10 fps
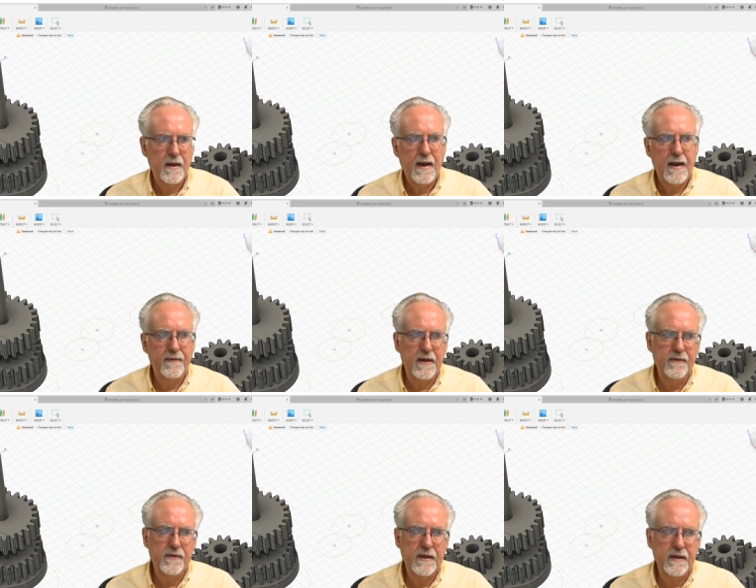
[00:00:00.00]
and
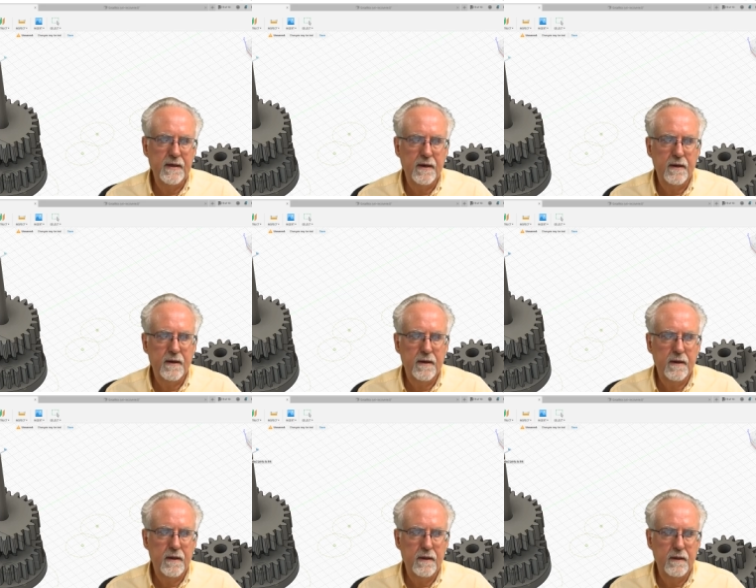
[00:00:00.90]
then the
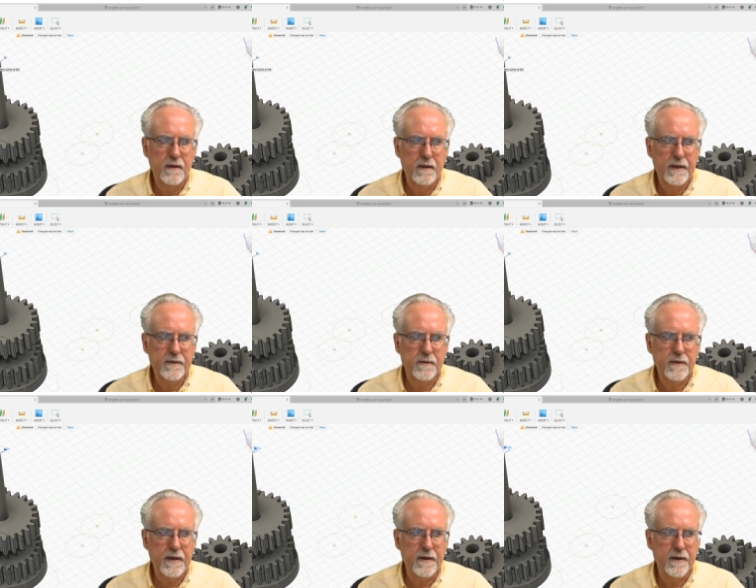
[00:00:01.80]
little
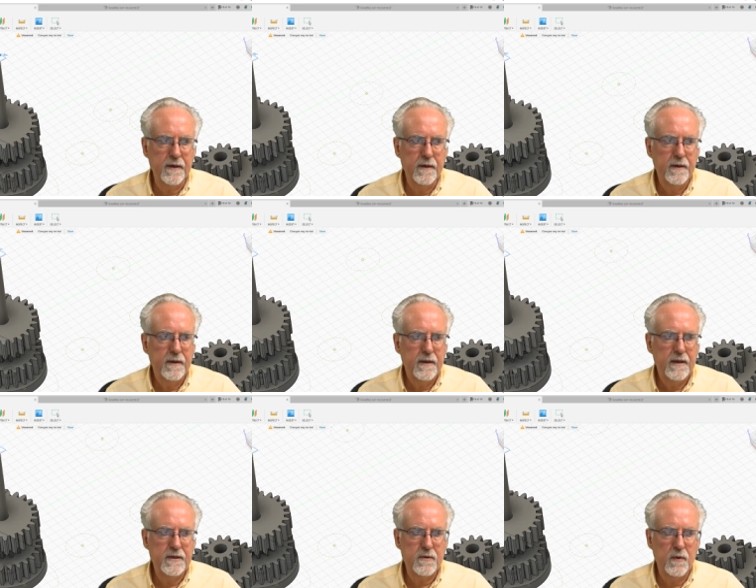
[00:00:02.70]
gear
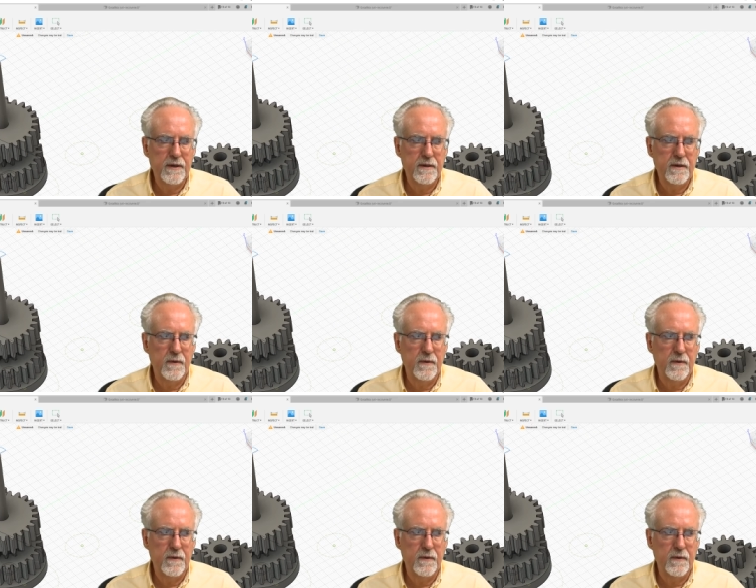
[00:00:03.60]
is going to go